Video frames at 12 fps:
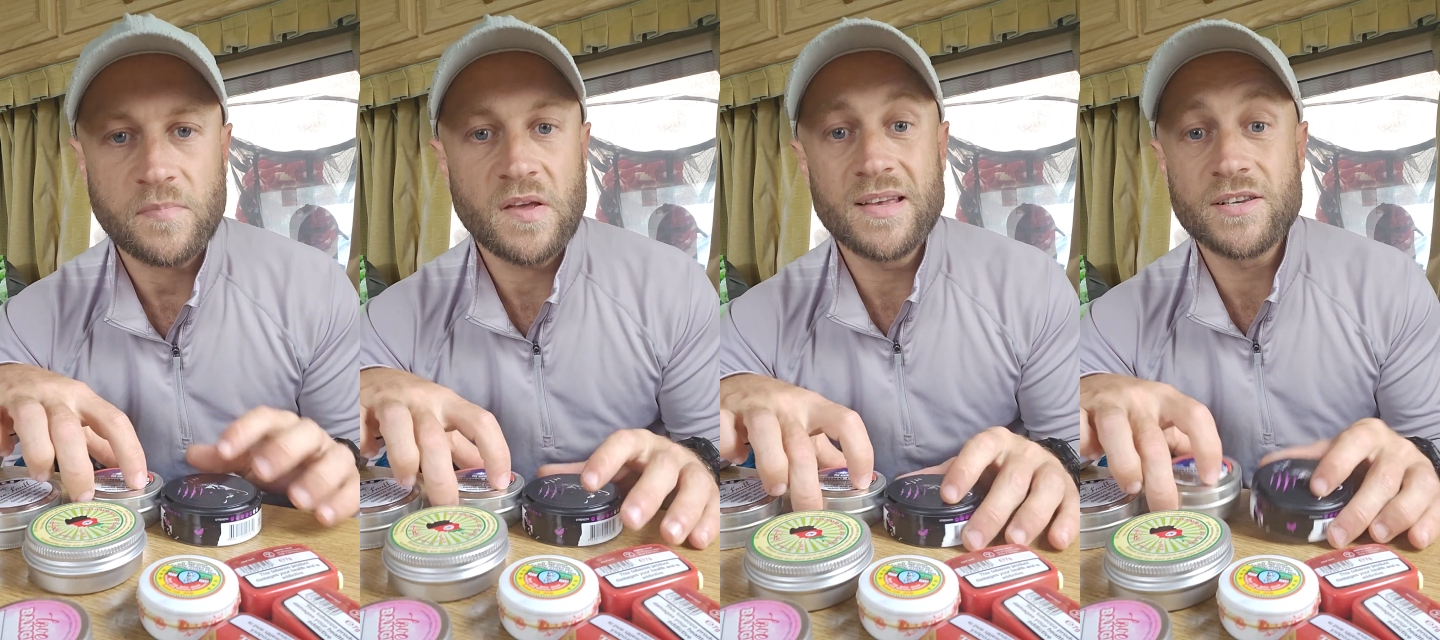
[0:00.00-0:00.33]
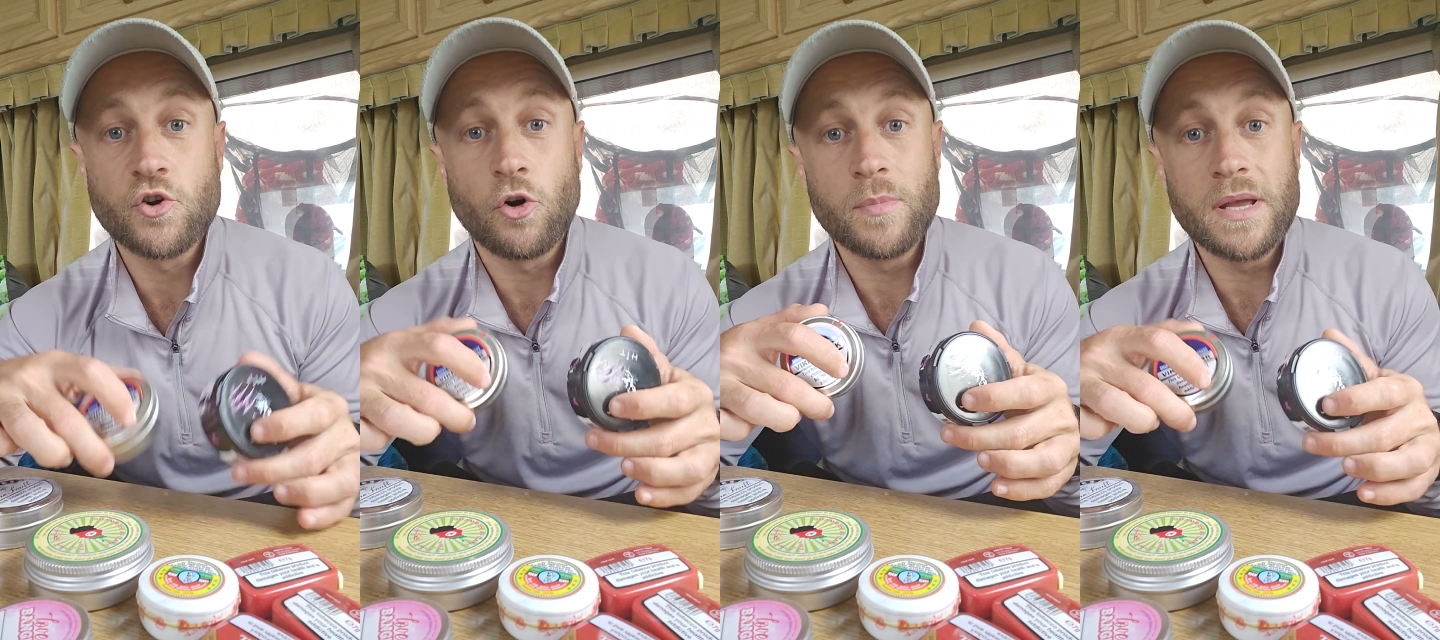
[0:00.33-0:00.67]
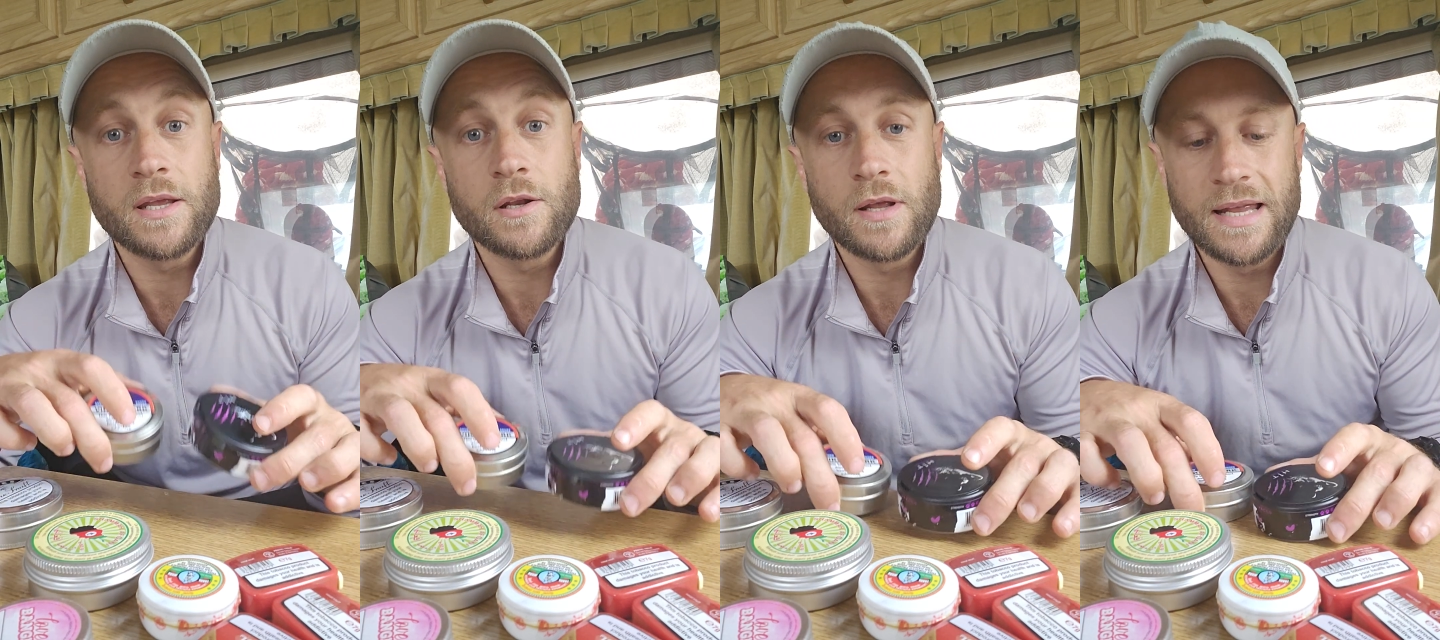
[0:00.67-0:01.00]
This got
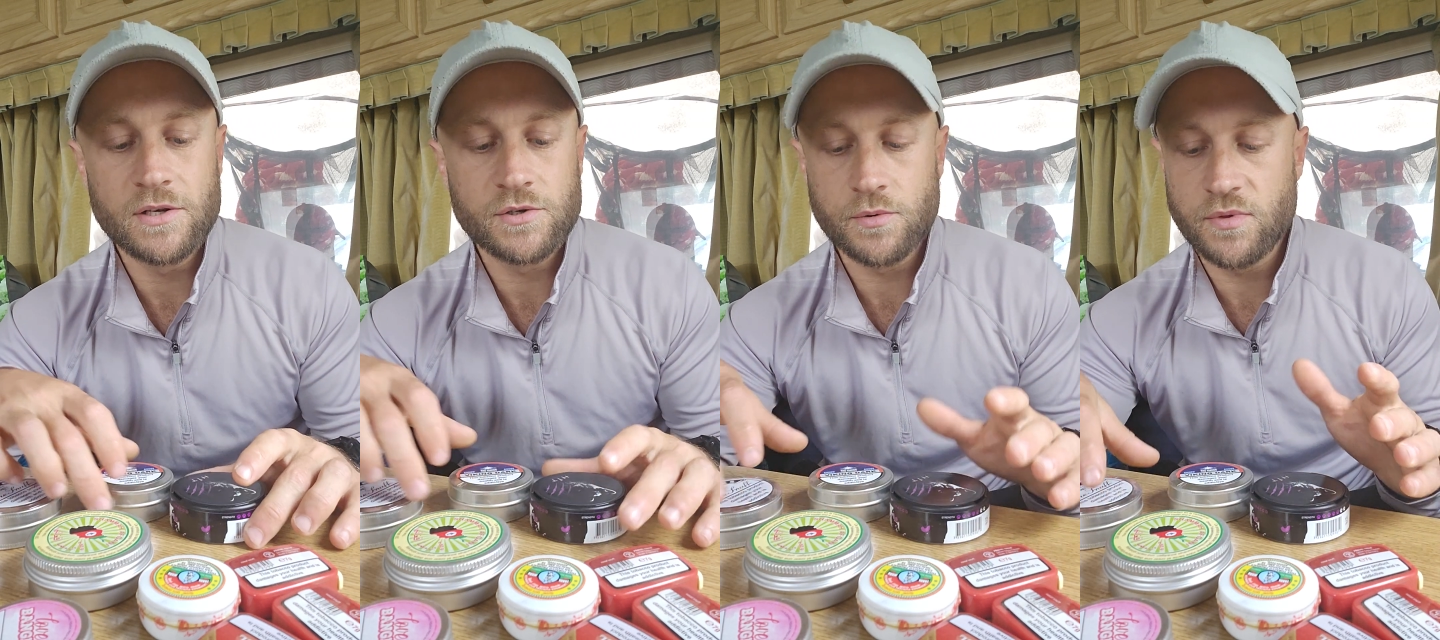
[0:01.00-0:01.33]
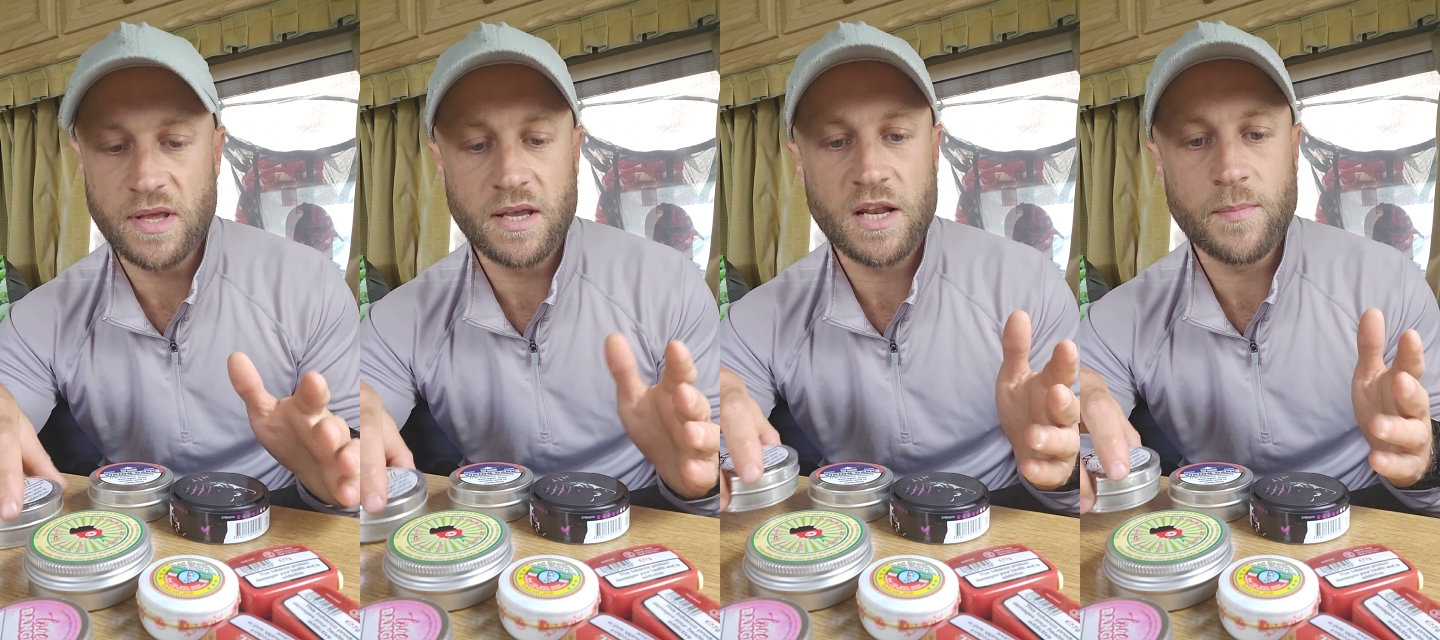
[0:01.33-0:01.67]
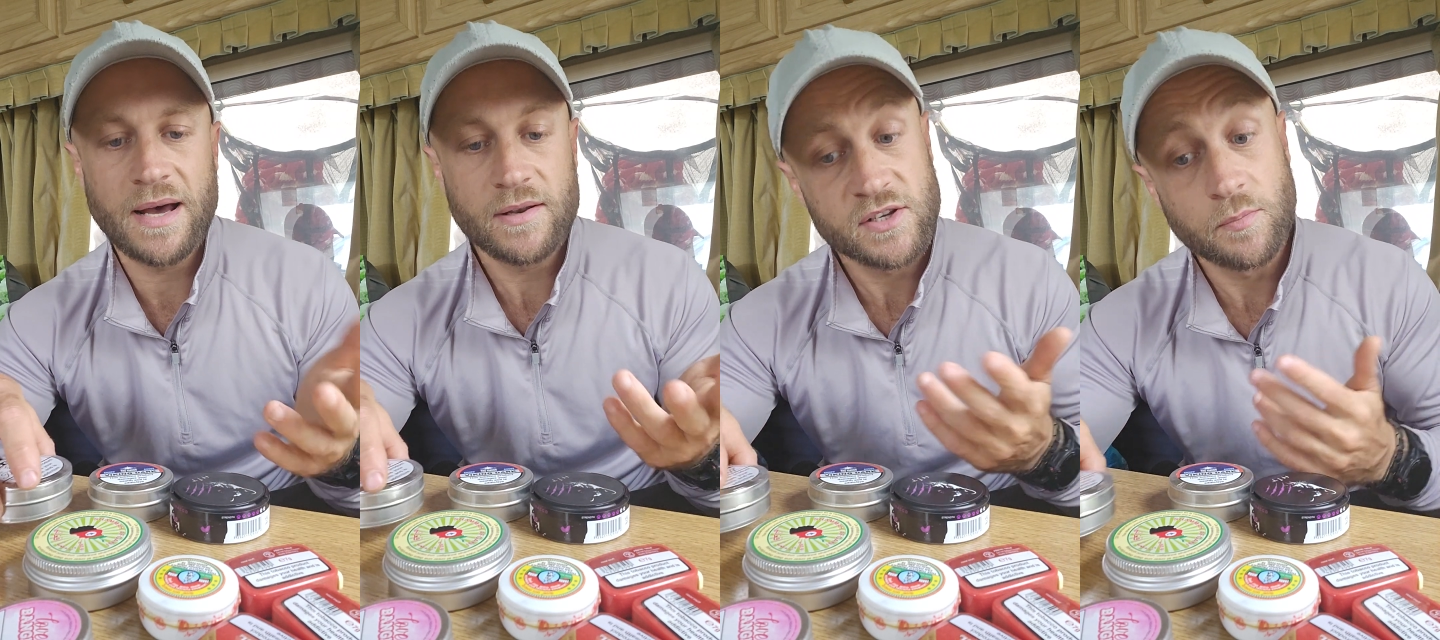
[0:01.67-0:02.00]
me into thinking
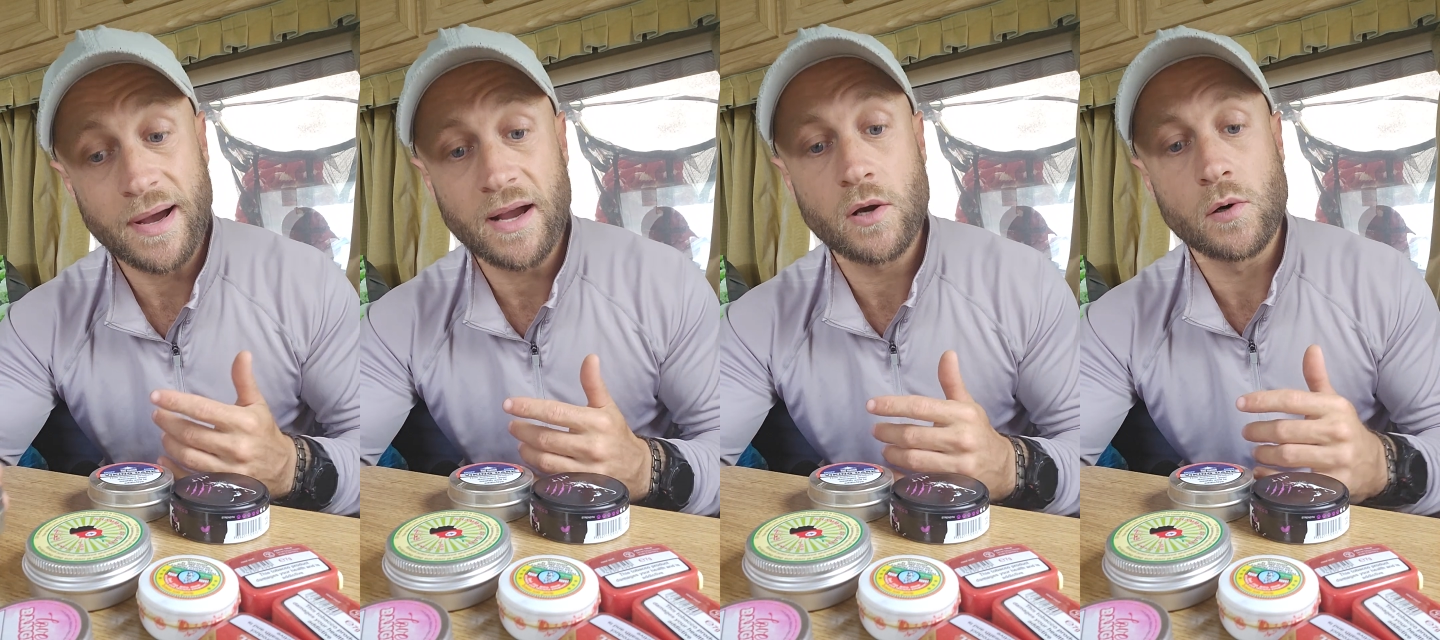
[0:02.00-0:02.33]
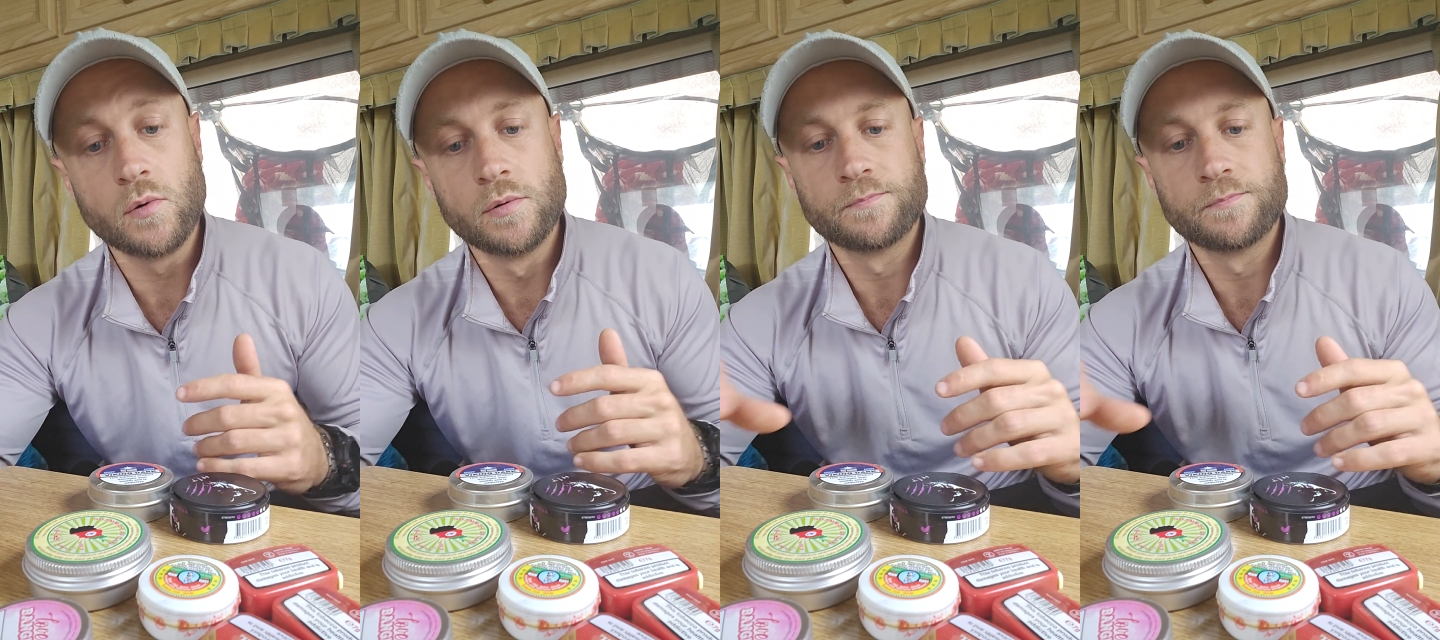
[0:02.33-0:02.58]
about tobacco.